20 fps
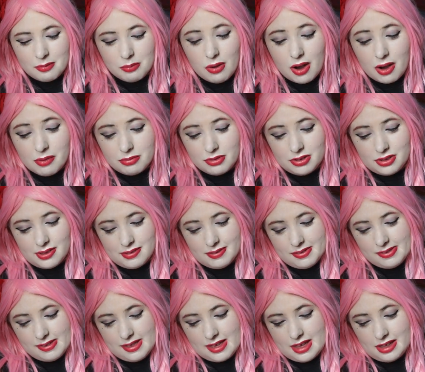What would you
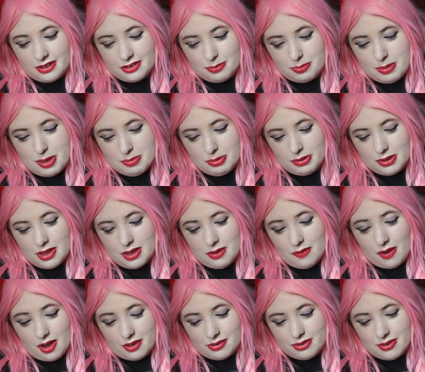say to people
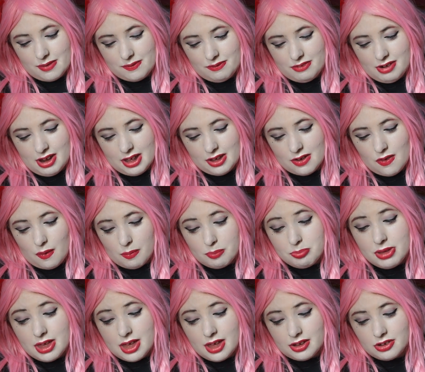who are suffering or
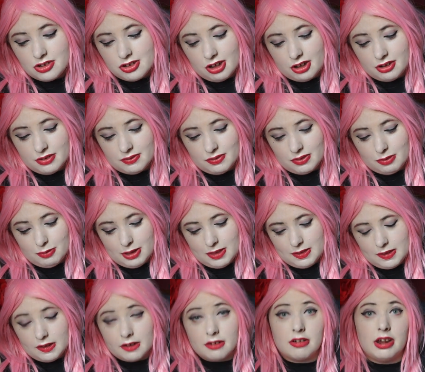being judged for the way
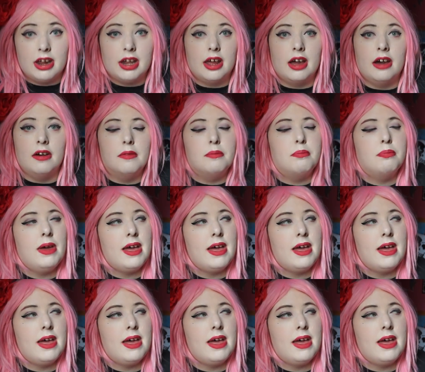they look right now?